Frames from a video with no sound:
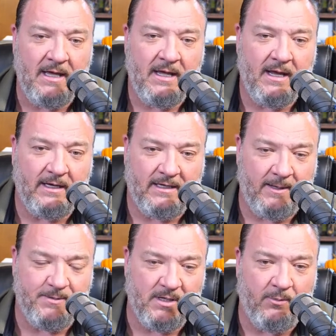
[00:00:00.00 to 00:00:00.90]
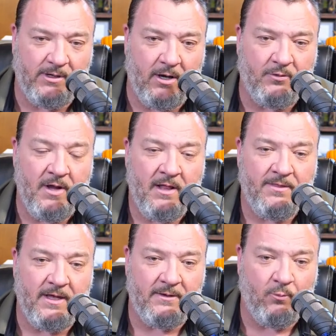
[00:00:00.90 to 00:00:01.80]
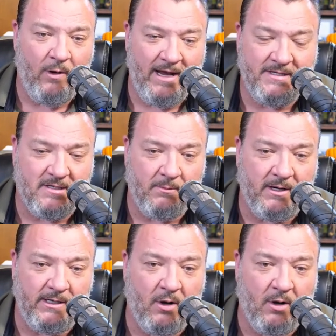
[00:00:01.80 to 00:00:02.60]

and keep someone out than waste the money